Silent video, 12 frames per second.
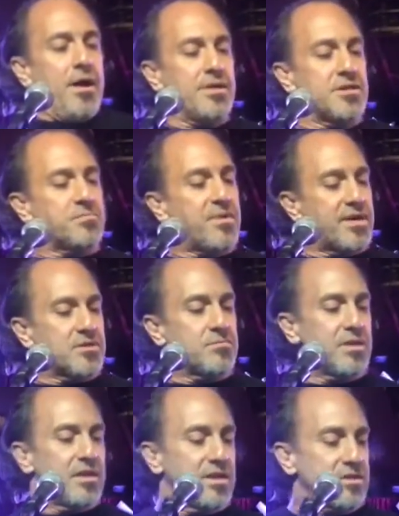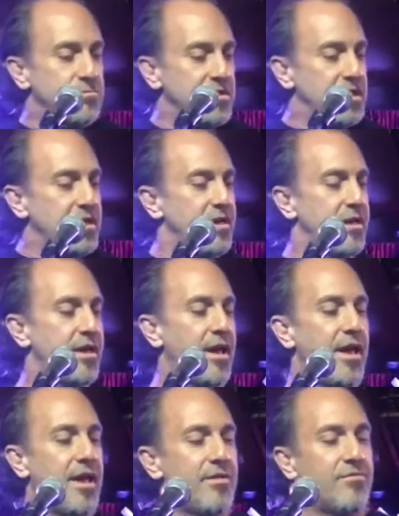He just passed away last week,
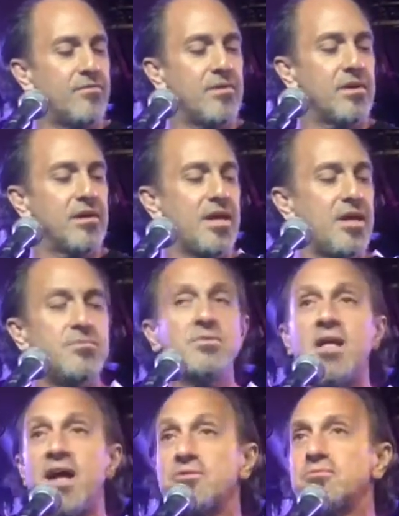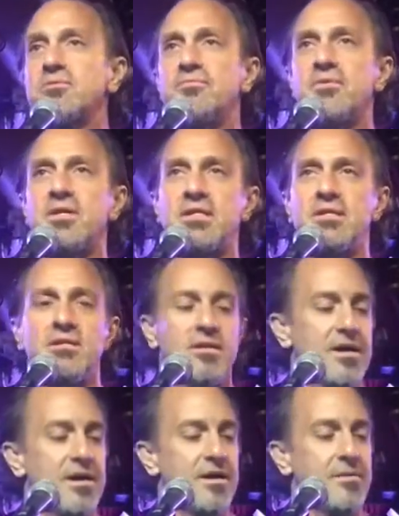and he was naturally funny,
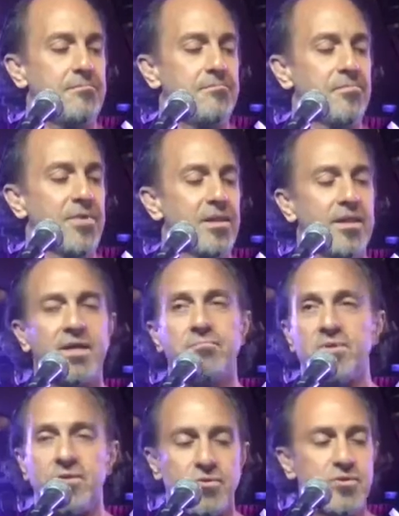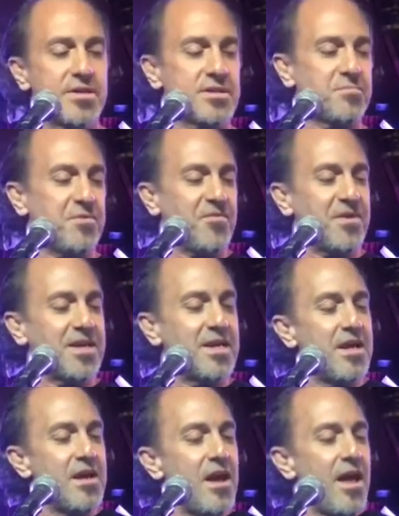unlike me who tries to be funny.
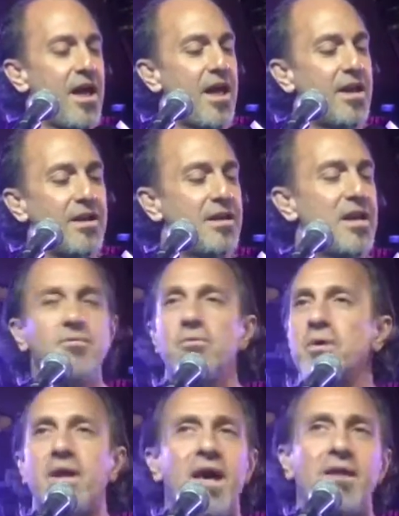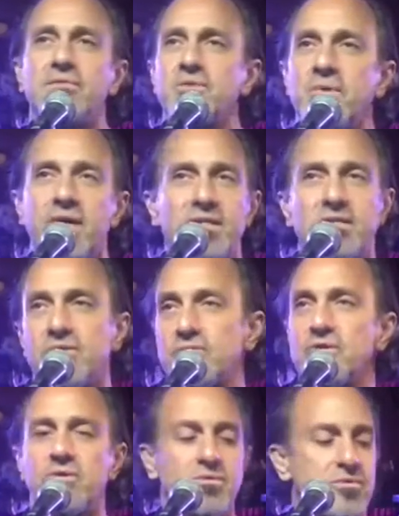And he never went out of his way to tell
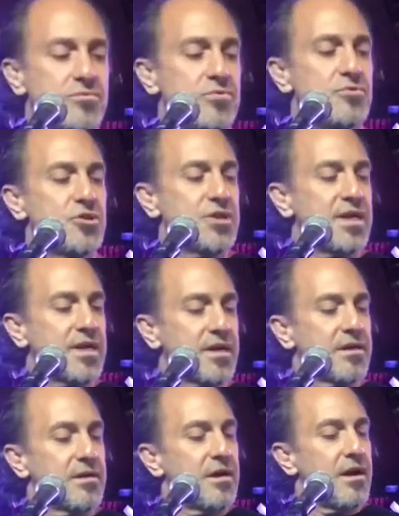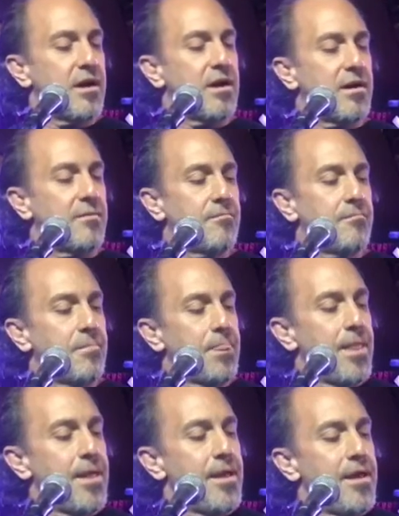jokes or do shtick.
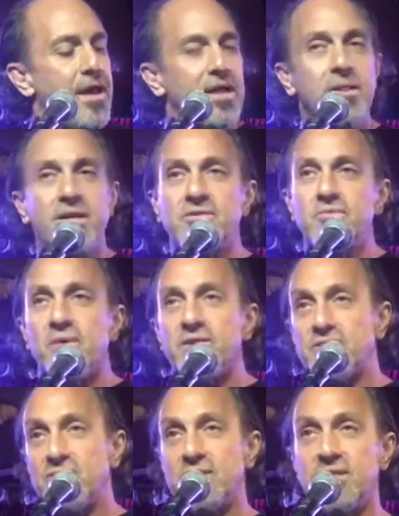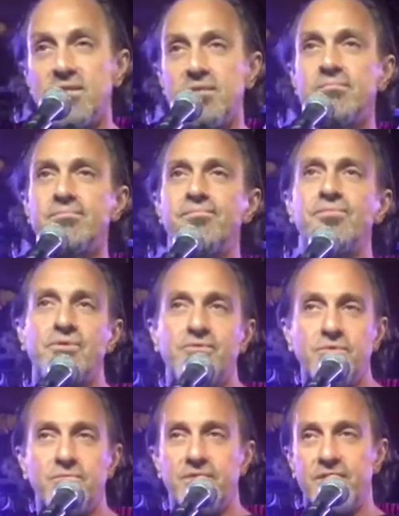And he liked to watch the
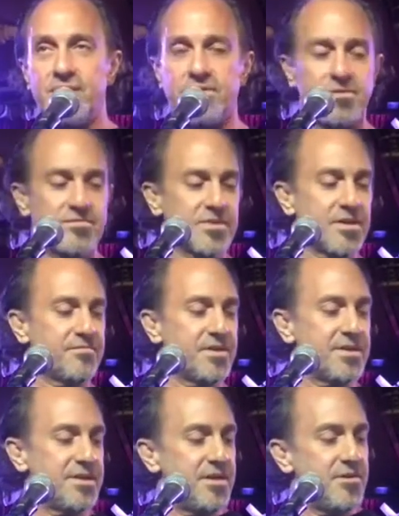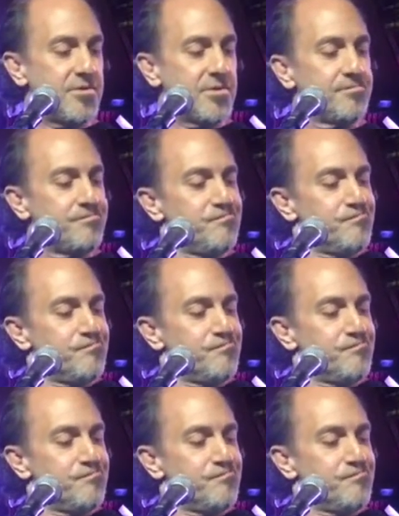YouTube videos of stuff I did here.